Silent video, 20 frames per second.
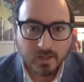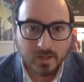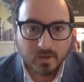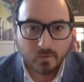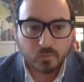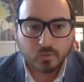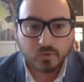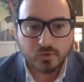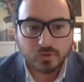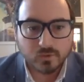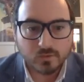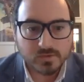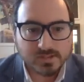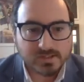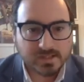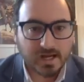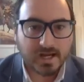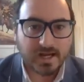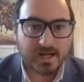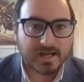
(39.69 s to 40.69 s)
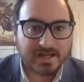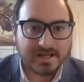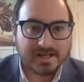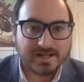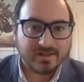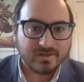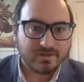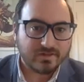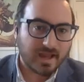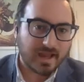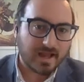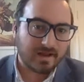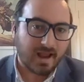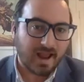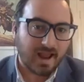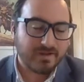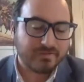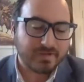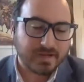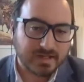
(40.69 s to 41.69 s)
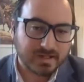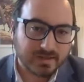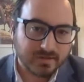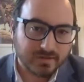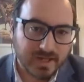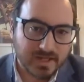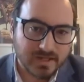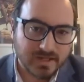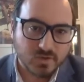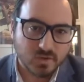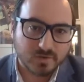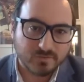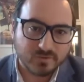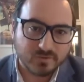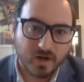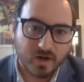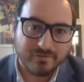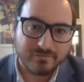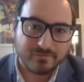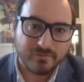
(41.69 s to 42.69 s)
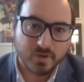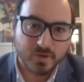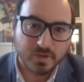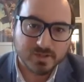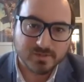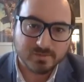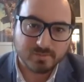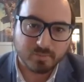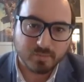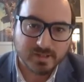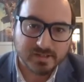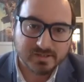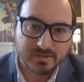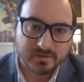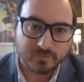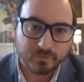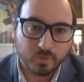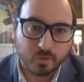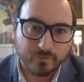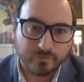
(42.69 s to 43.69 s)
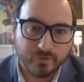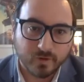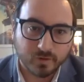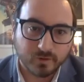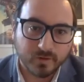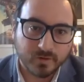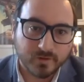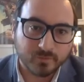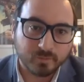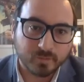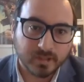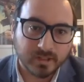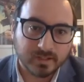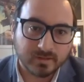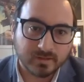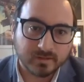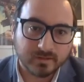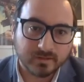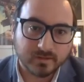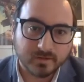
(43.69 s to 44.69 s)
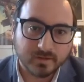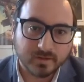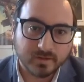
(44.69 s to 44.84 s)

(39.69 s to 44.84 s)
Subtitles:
Would you say that having that sort of diverse business portfolio has been,